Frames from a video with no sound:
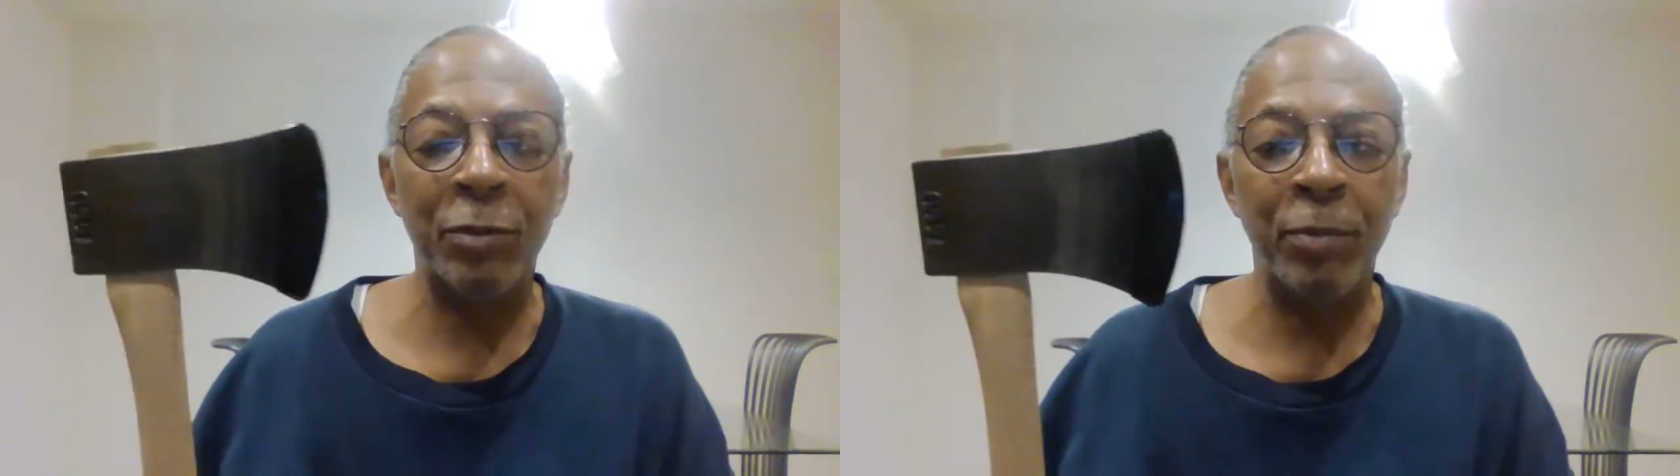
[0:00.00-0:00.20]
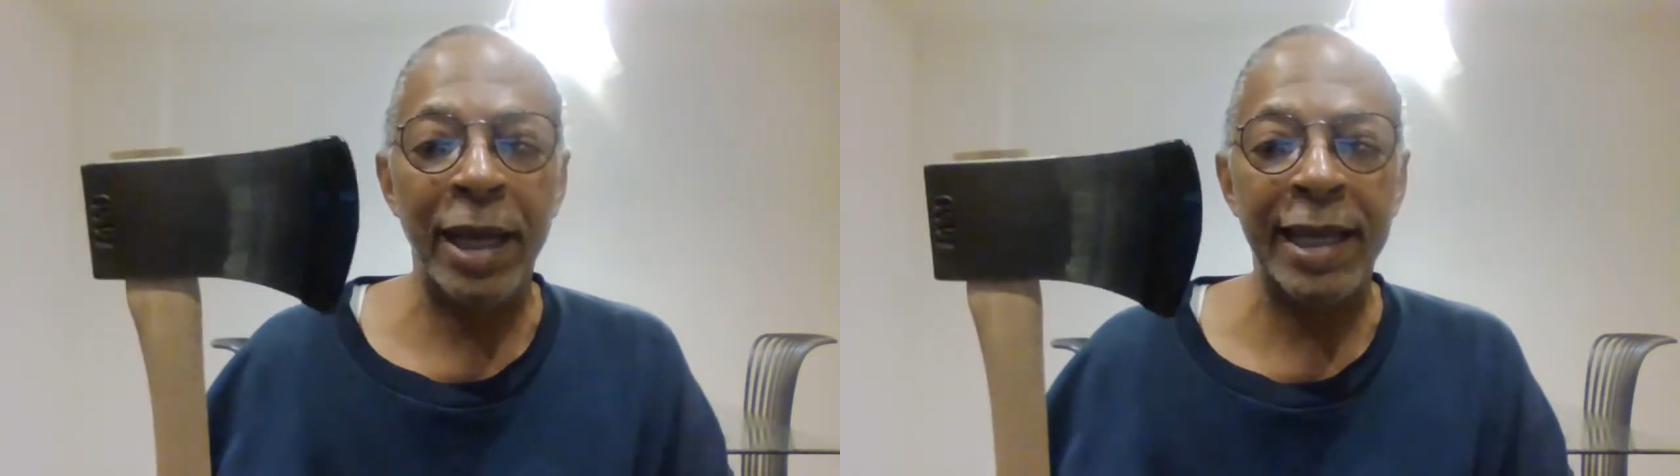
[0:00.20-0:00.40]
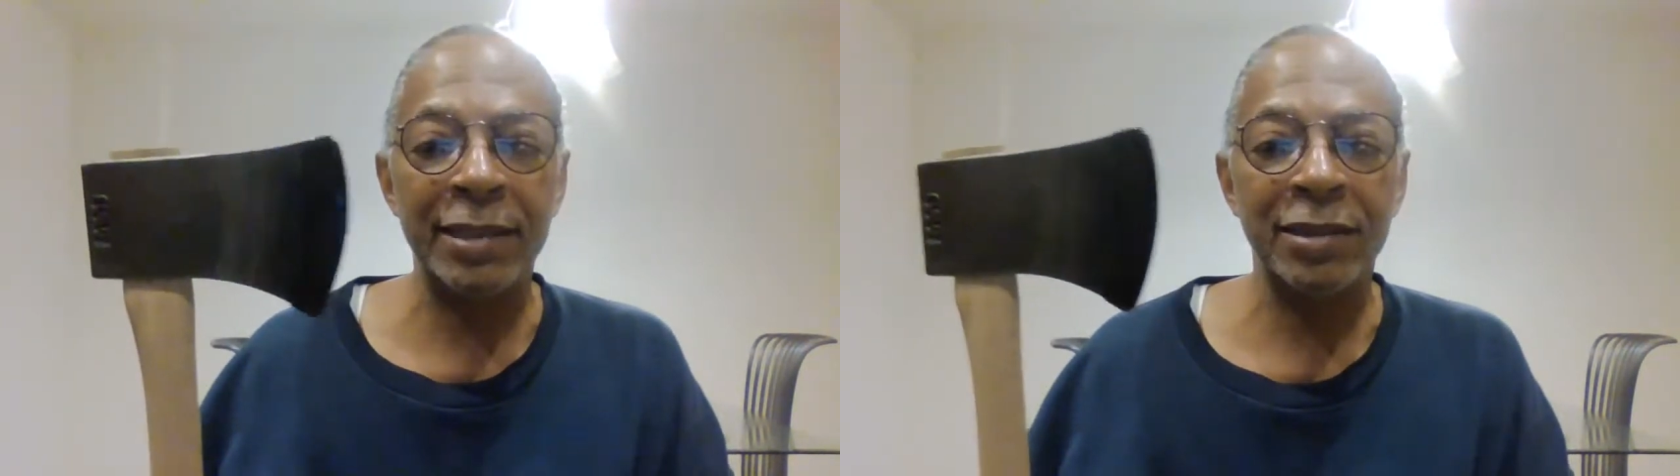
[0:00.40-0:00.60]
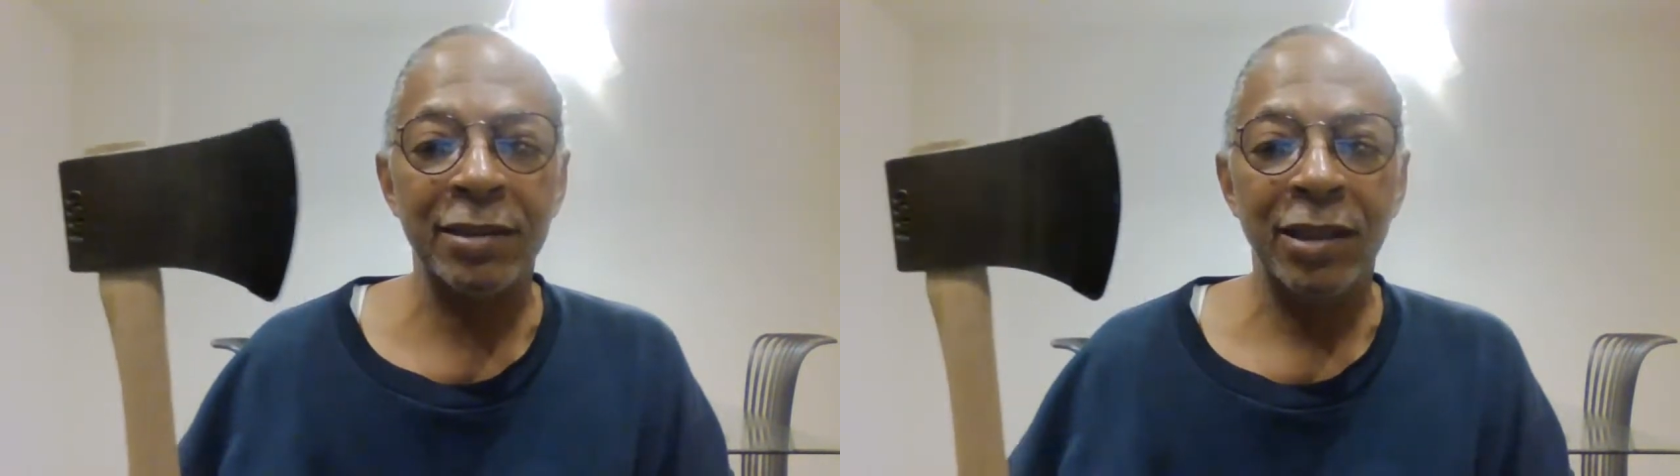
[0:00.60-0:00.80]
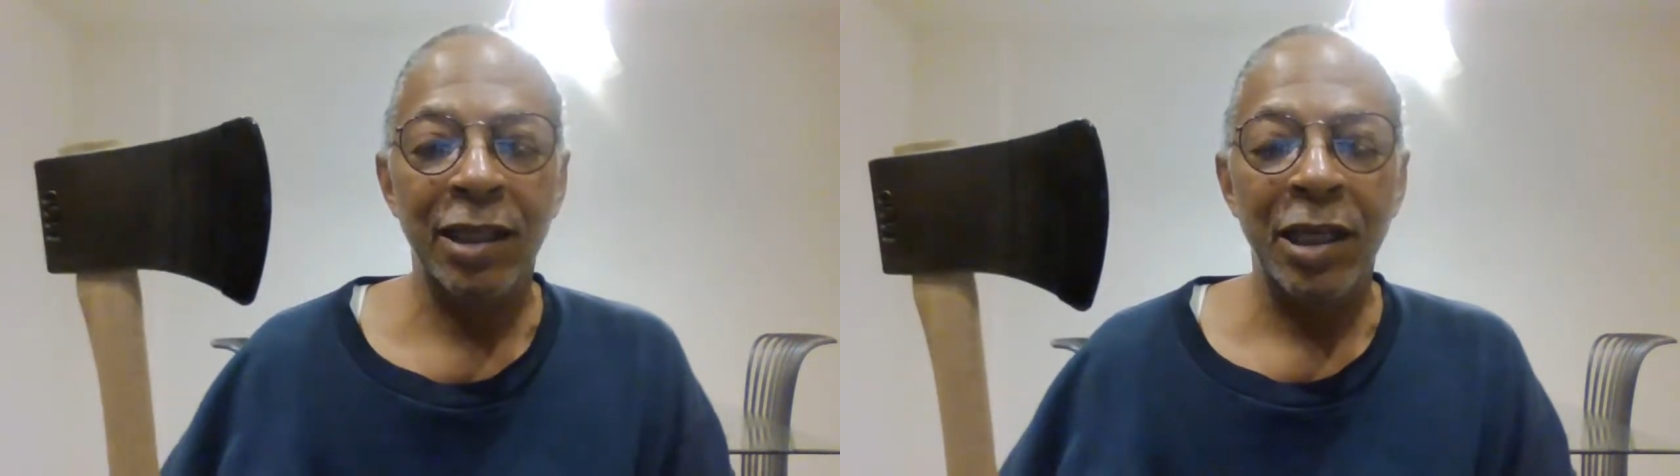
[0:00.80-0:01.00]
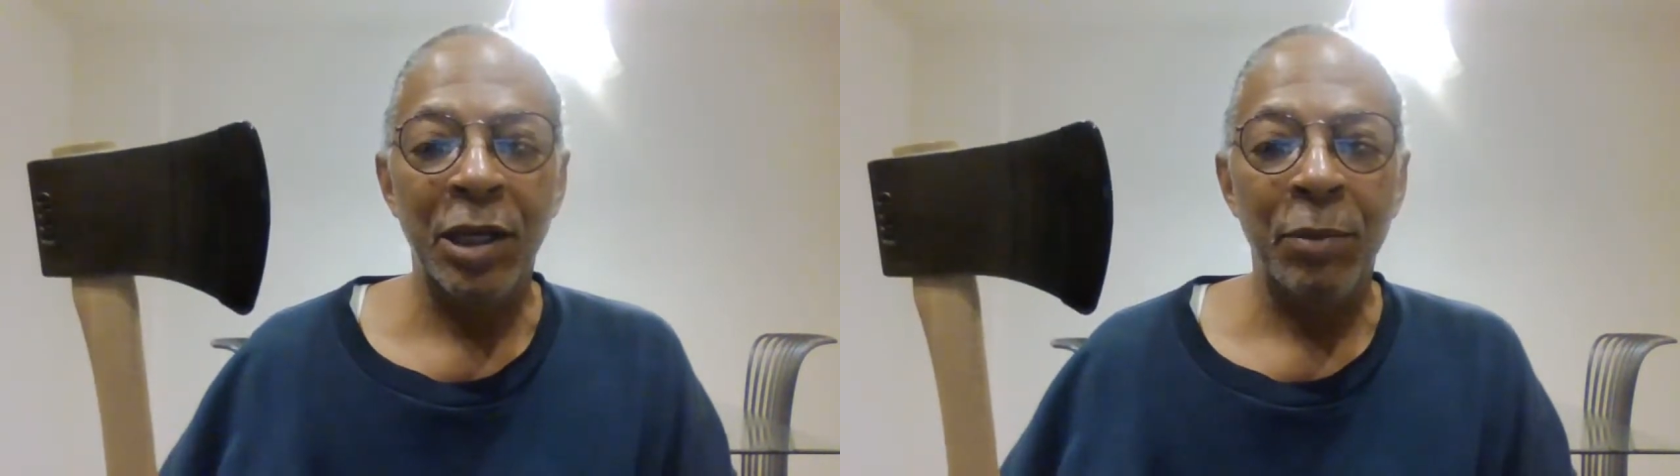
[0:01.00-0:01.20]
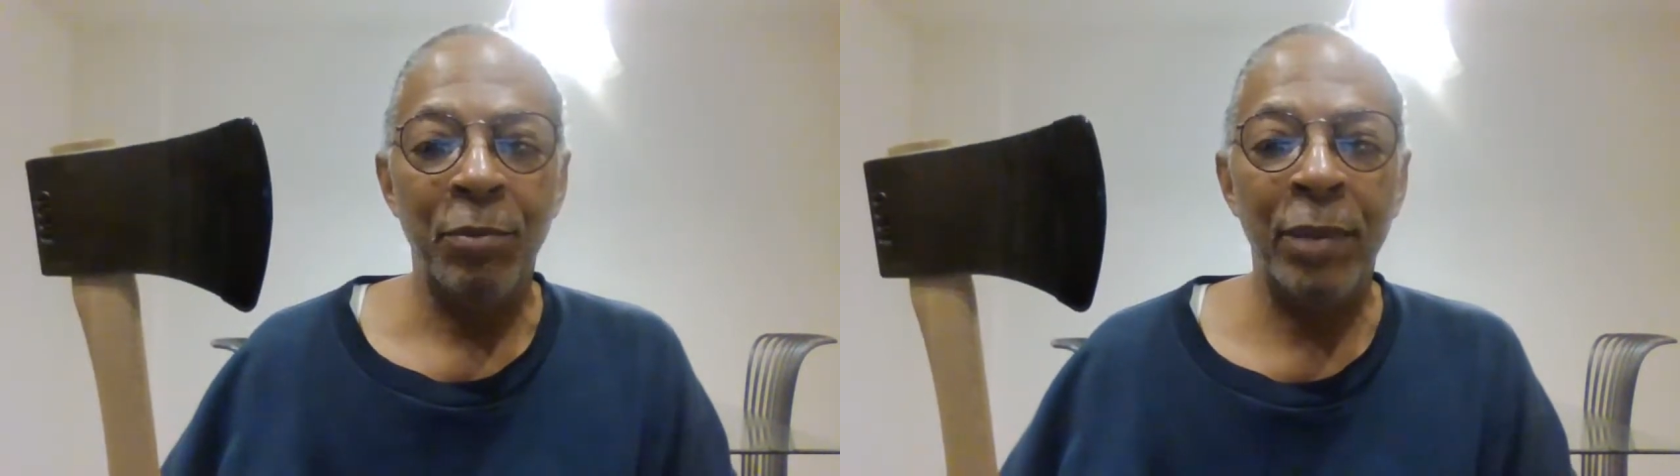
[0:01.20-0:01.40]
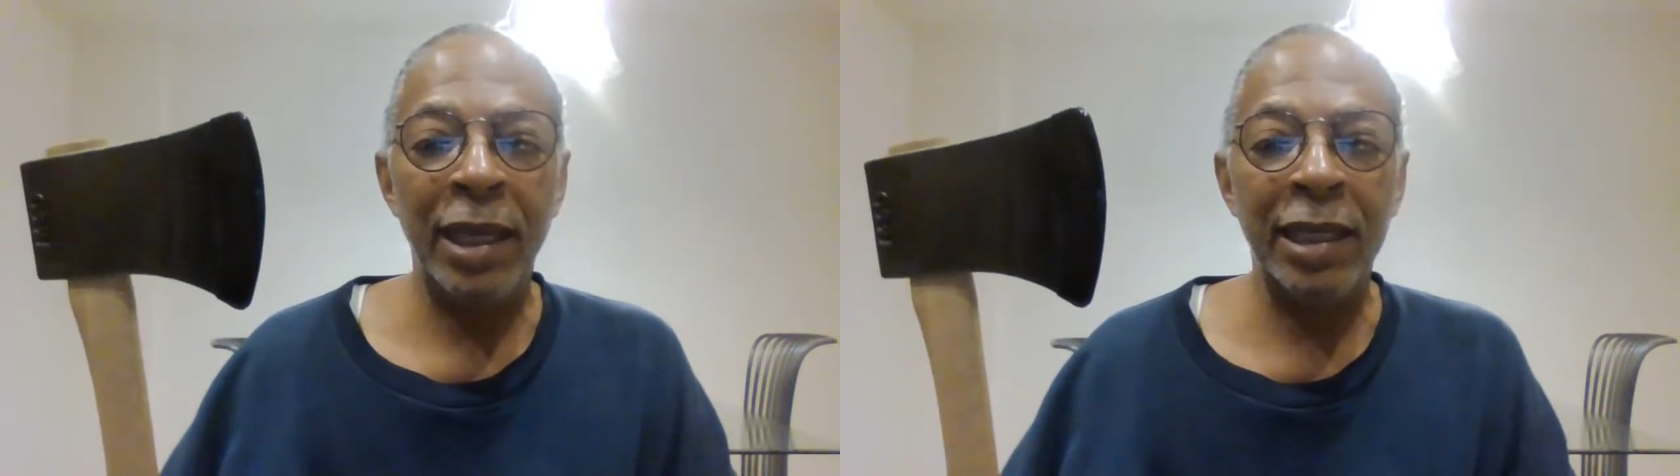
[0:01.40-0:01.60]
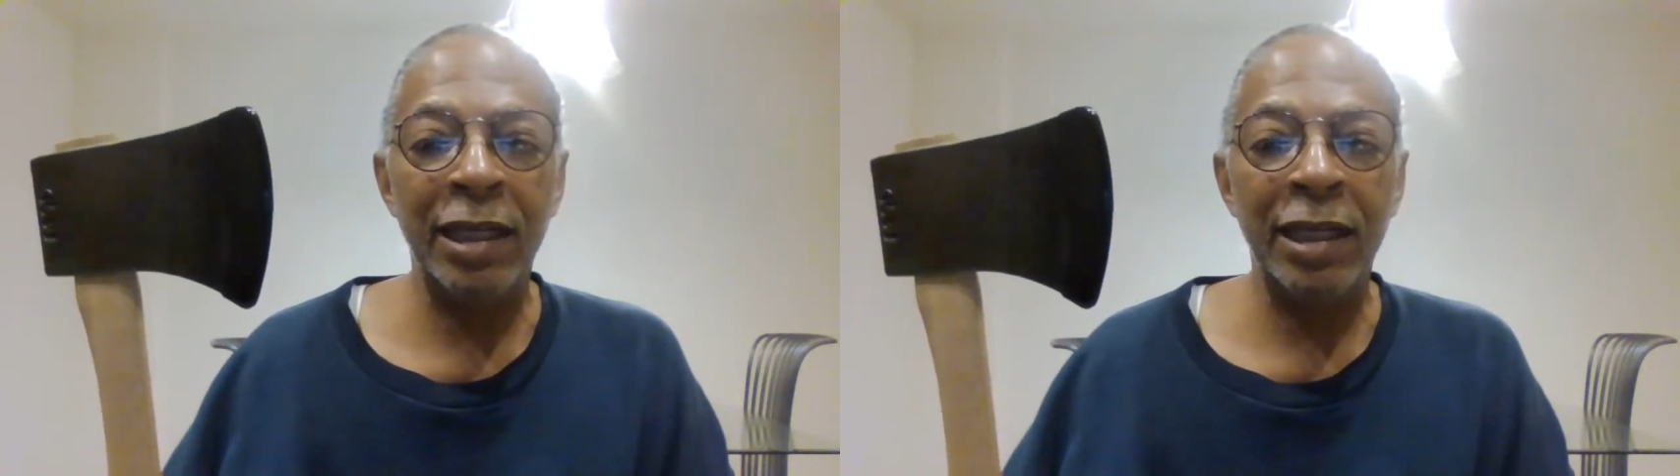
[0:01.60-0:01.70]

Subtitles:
mask made.